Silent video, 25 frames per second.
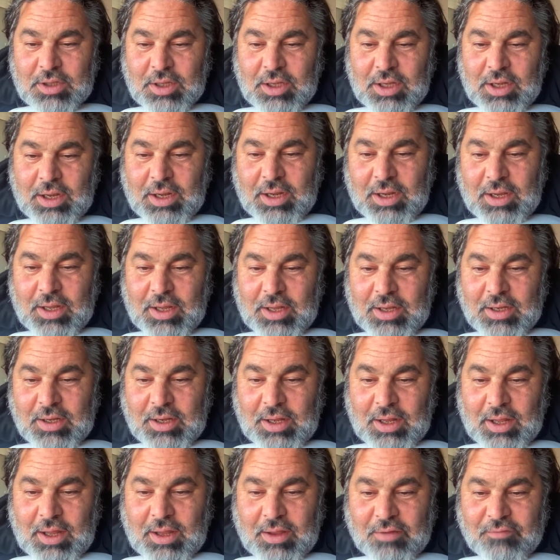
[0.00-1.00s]
And
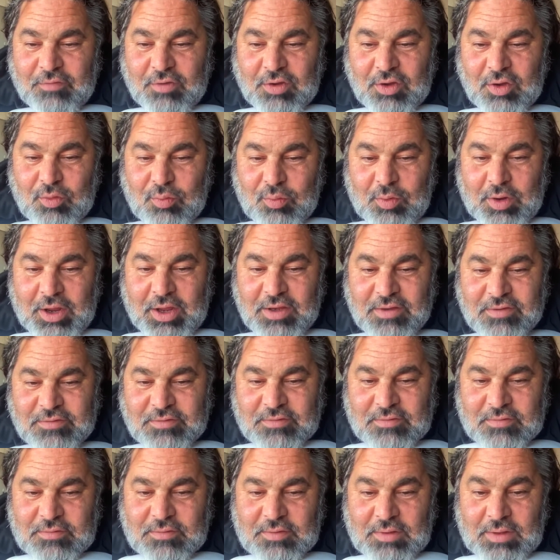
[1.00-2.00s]
have a
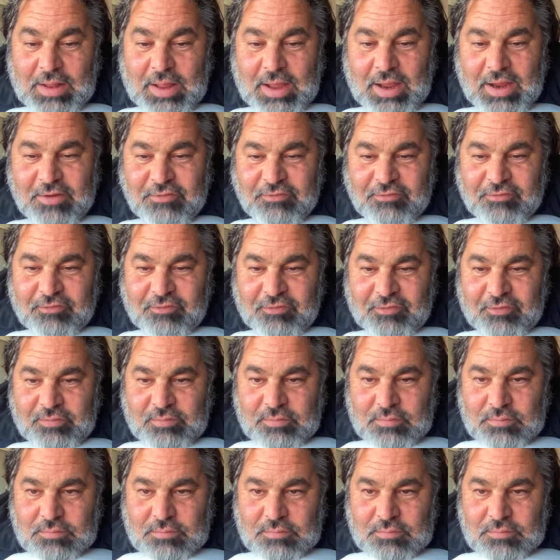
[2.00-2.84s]
great life.